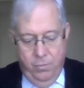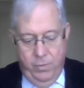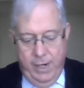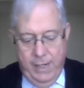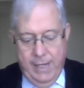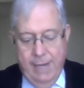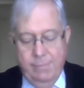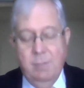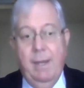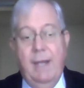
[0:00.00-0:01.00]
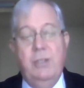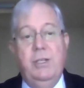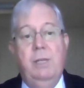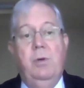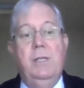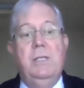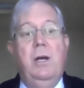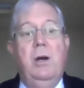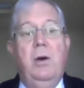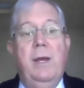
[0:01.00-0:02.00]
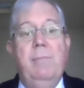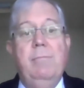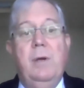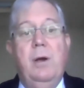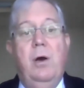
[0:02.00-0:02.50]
When it came to managing my time,